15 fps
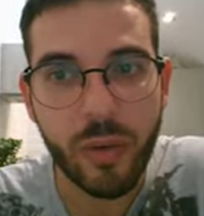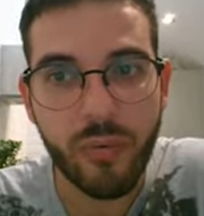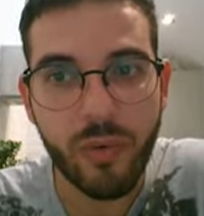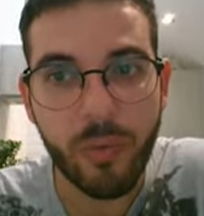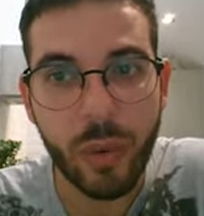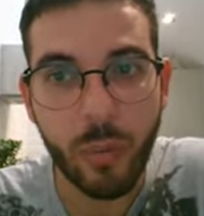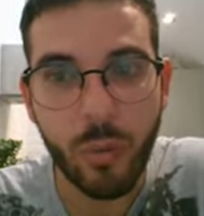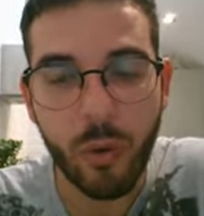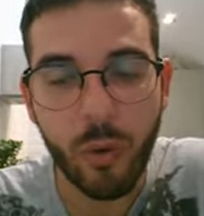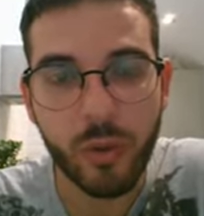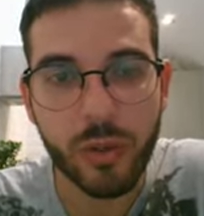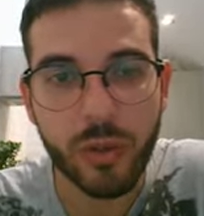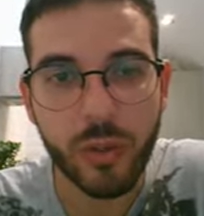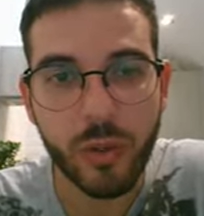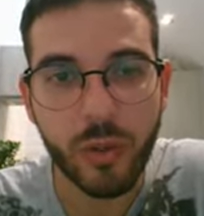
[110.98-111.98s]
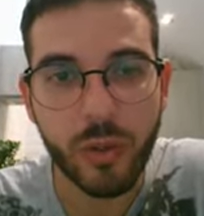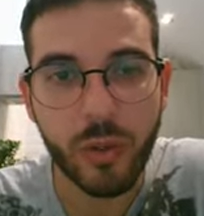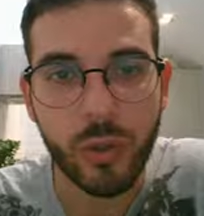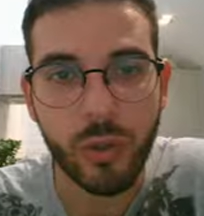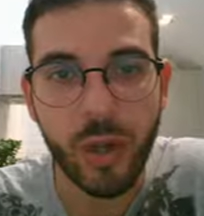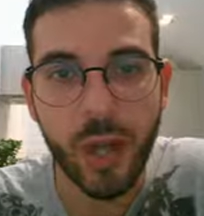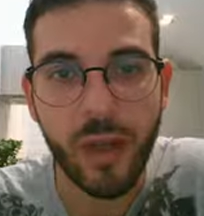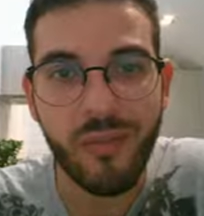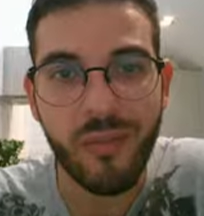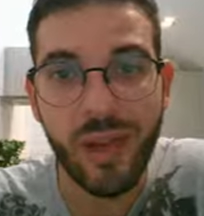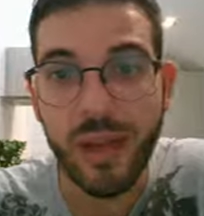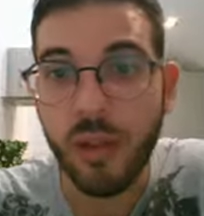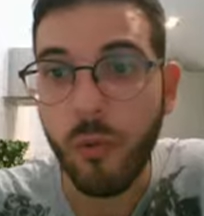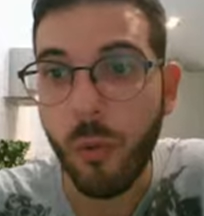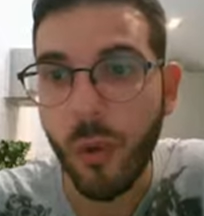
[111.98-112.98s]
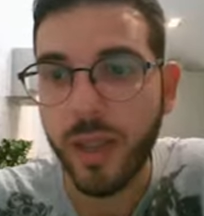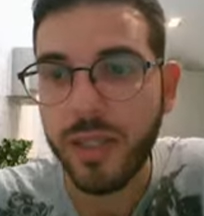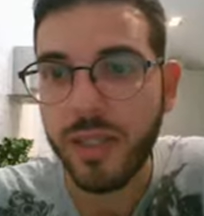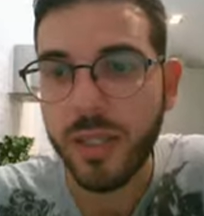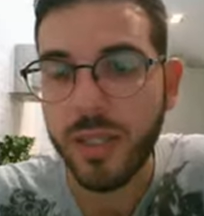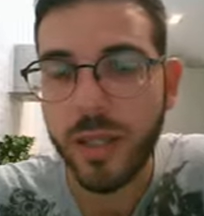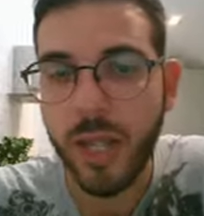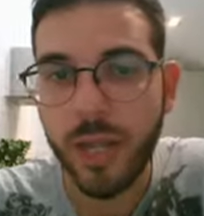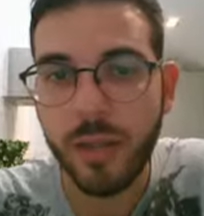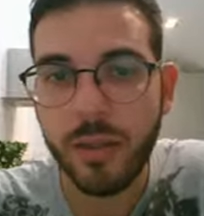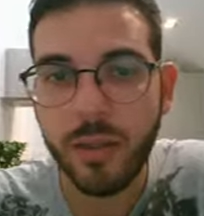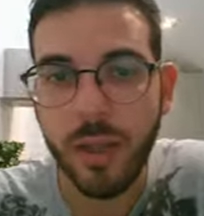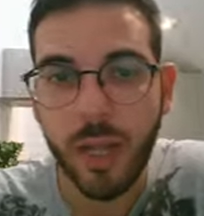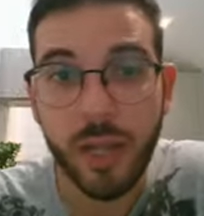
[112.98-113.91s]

from the pot, so you don't have any waste in the end,